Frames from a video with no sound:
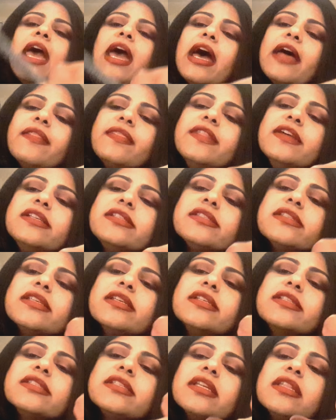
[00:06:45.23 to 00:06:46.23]
And this
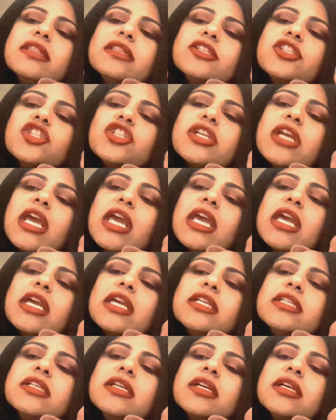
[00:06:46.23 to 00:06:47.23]
is in the
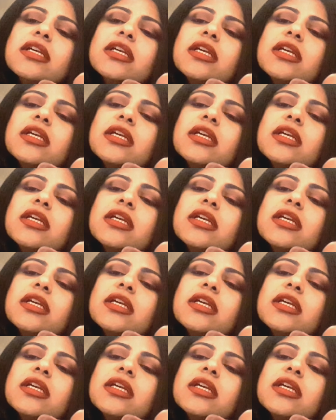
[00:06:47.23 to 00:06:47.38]
shade